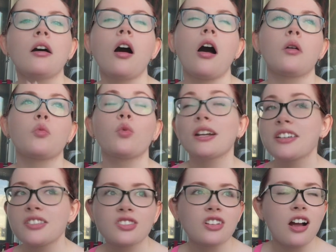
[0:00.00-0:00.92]
on where to
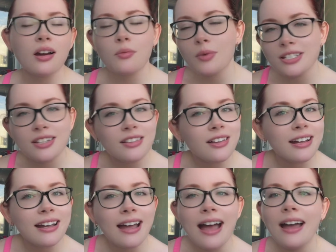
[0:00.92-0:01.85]
start, what to look
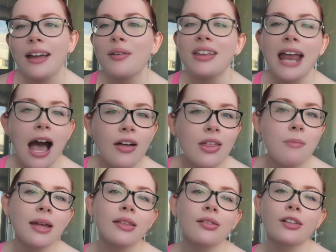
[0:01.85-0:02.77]
at, and how that
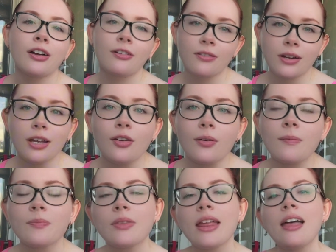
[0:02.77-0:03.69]
may look for you.
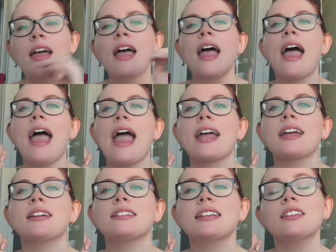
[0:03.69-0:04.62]

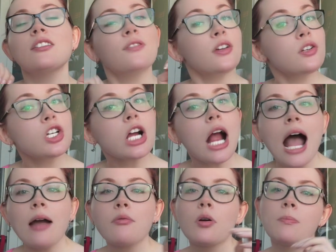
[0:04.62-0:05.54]
And in the future,
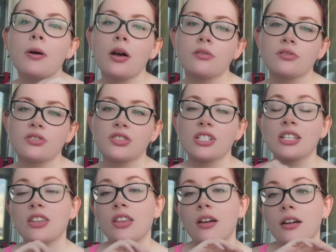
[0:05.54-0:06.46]
I will
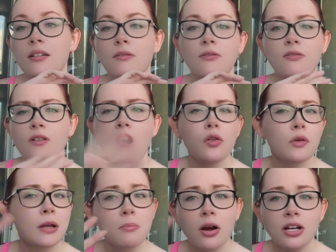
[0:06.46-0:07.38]
post the
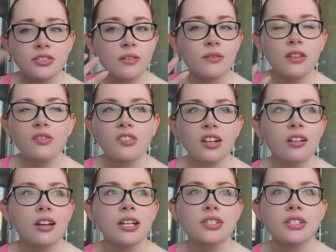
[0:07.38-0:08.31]
following parts of this
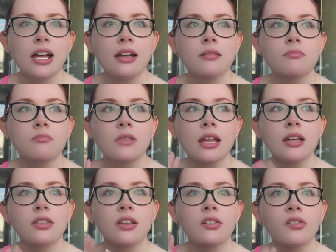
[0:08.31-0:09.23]
series. I
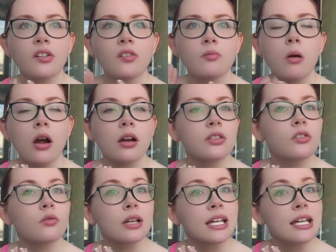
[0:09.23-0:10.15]
think this is part
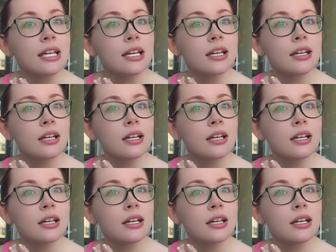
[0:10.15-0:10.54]
3.